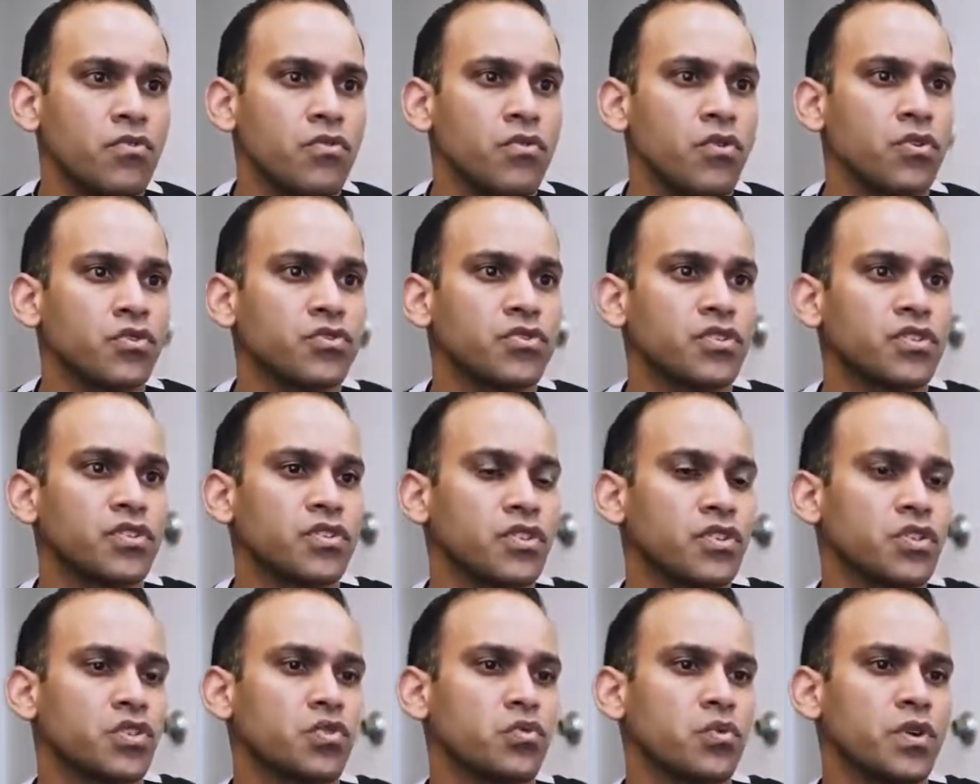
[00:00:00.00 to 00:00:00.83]
those are the
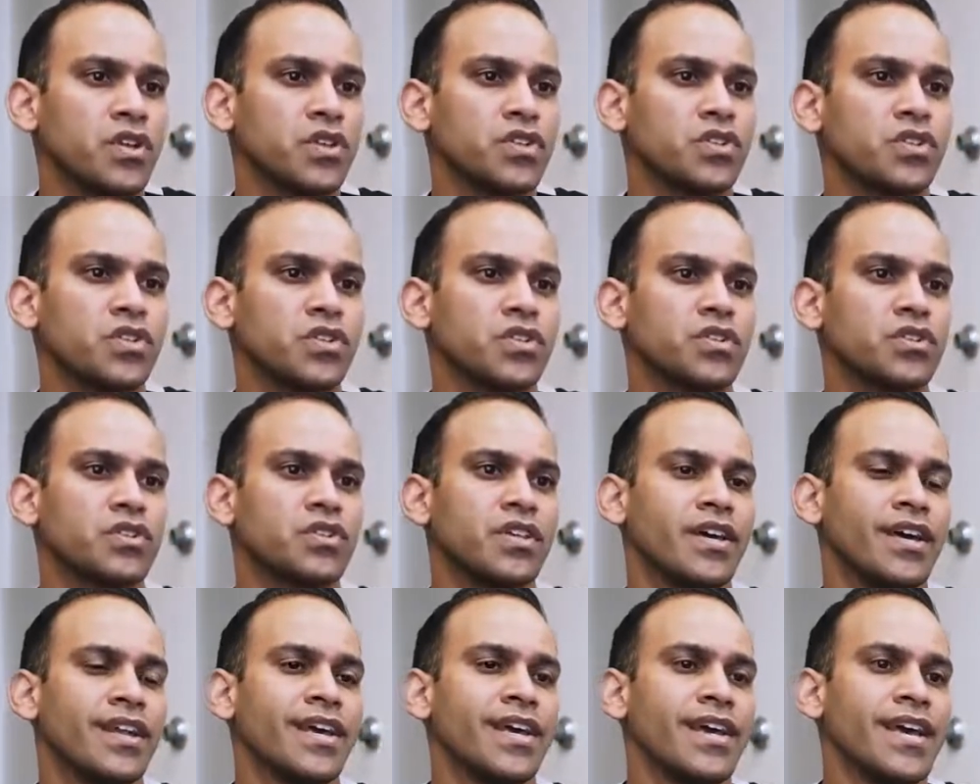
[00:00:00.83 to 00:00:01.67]
situations
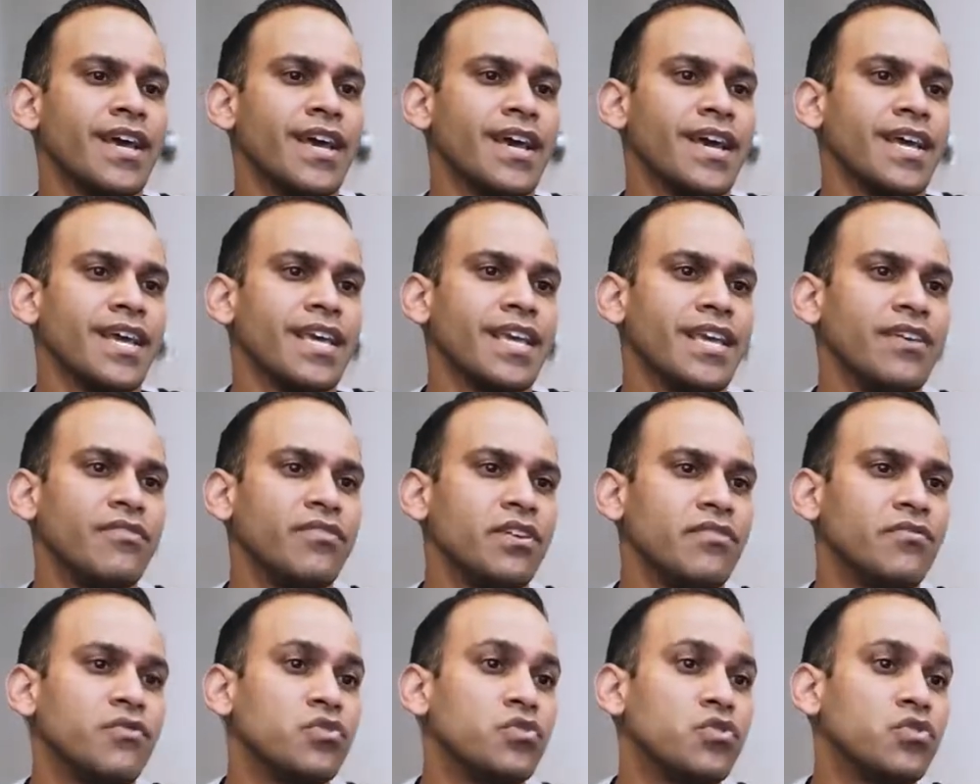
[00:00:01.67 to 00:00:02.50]
that even
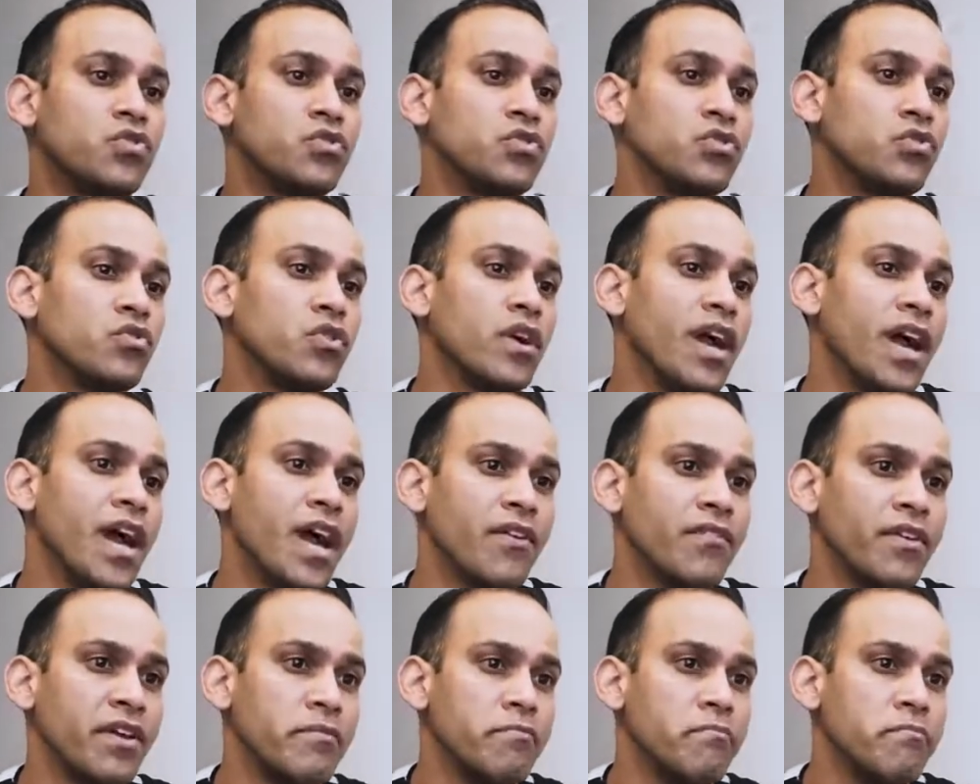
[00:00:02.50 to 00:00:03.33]
if you do
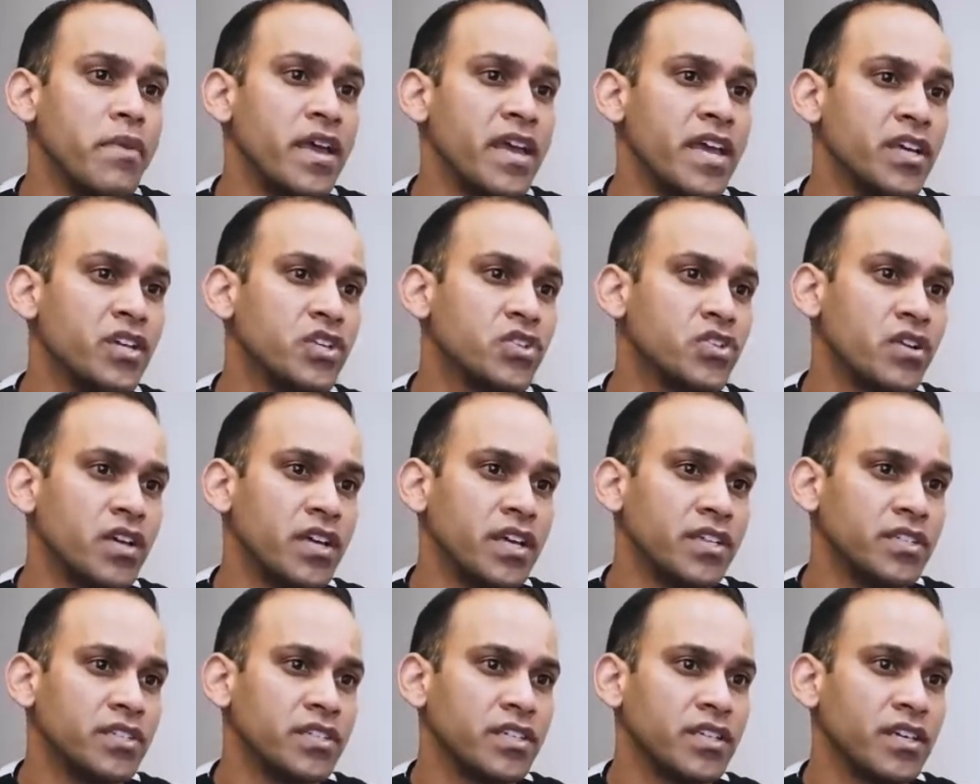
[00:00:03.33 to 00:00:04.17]
have a major
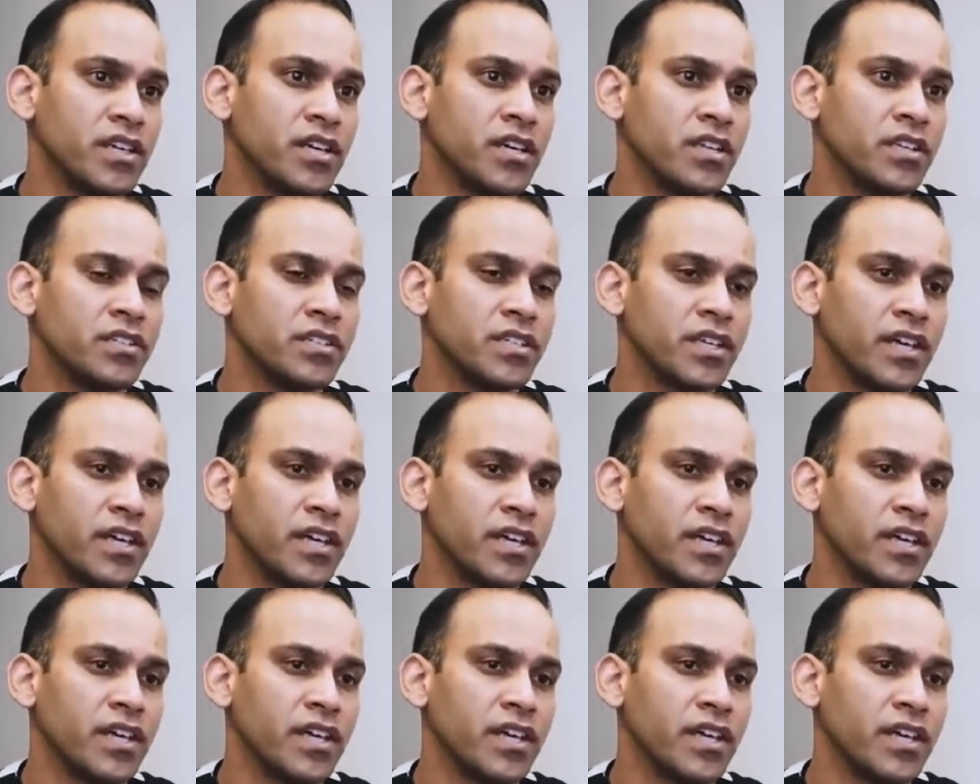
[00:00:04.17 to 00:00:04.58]
ACL